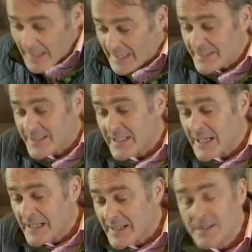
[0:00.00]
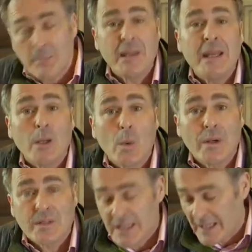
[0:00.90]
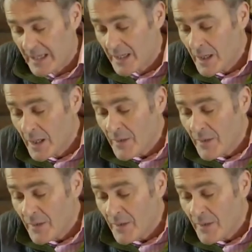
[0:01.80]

And incidentally, there's a beer quota here